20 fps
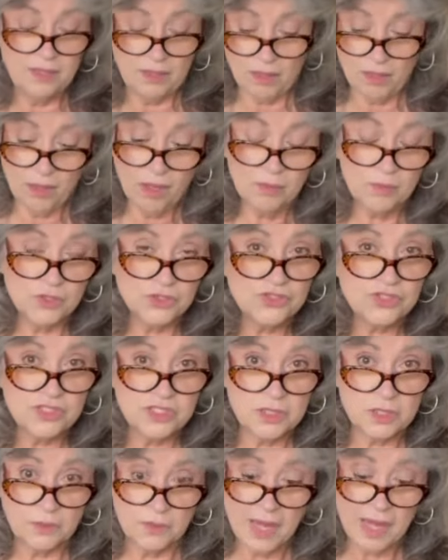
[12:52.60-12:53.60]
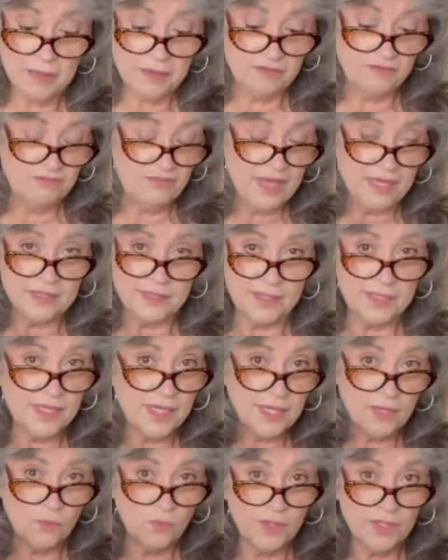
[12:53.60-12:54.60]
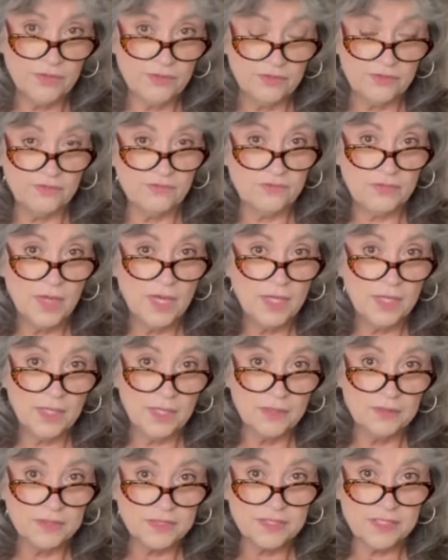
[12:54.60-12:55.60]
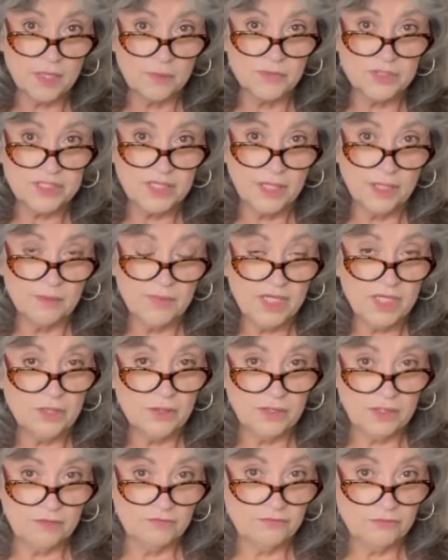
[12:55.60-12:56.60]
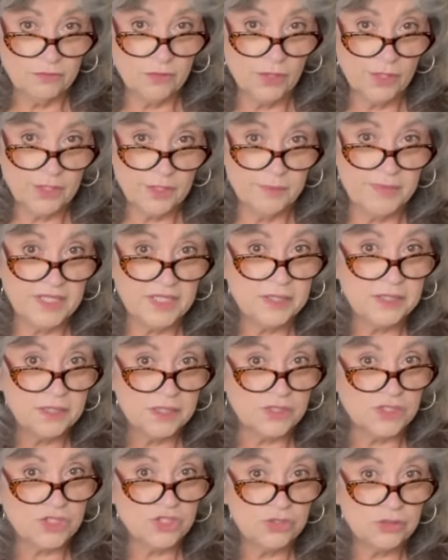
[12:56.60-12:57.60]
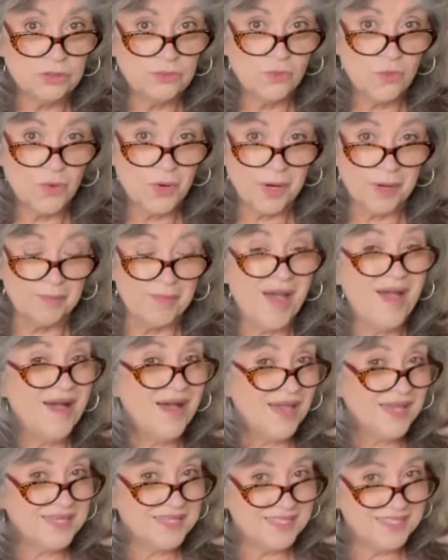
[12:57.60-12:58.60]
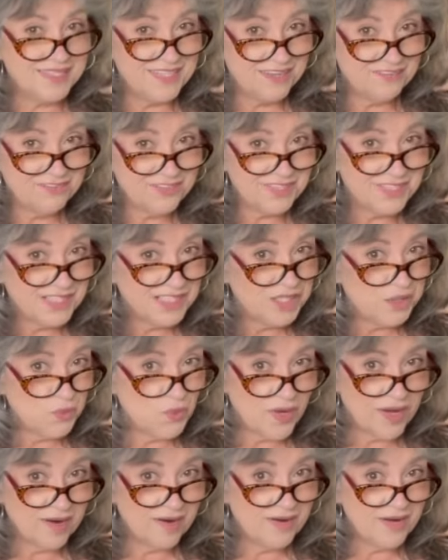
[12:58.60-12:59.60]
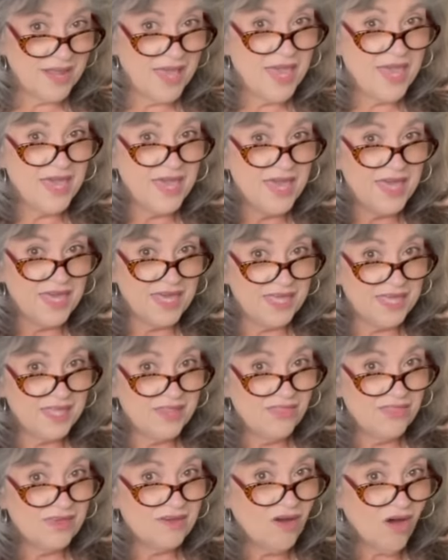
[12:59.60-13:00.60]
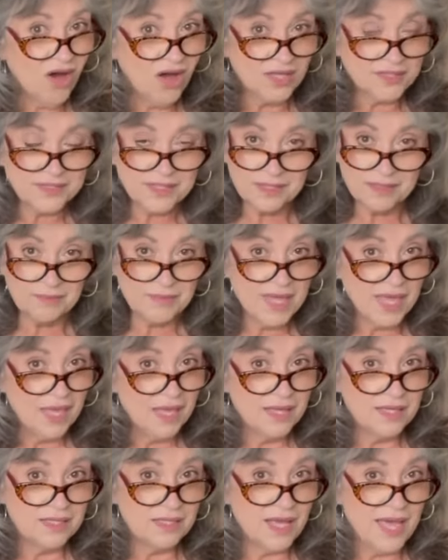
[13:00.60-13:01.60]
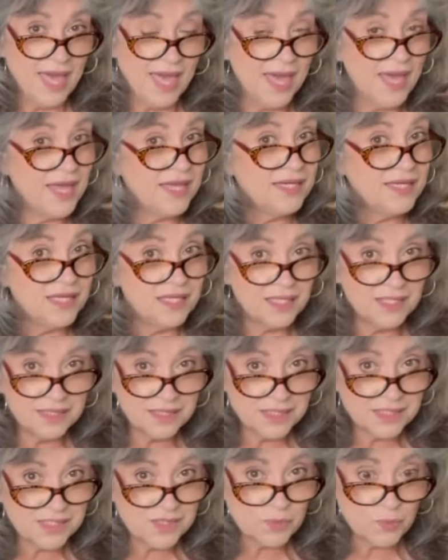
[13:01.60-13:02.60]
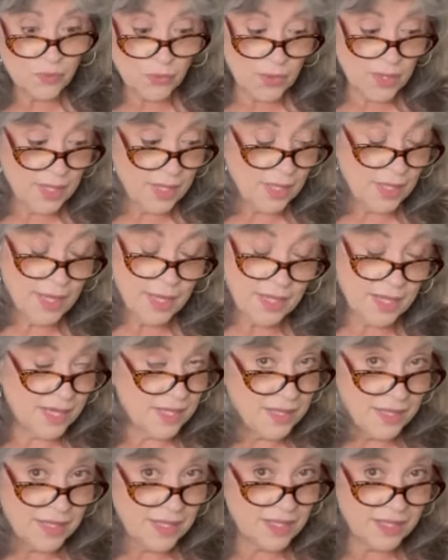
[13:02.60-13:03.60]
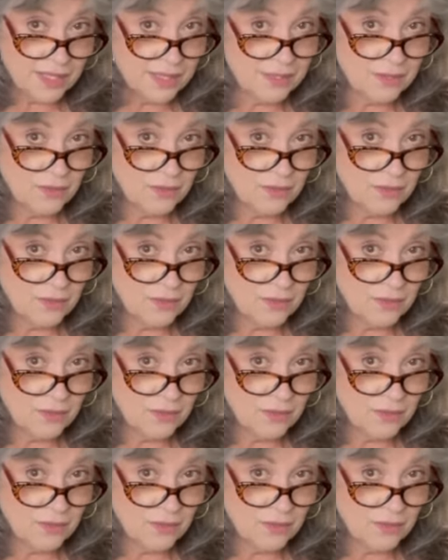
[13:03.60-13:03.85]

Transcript: almost year round. In fact, I can't wear this in the summertime here in Florida because it's too warm. I can definitely wear it in the autumn and in the spring, and I think in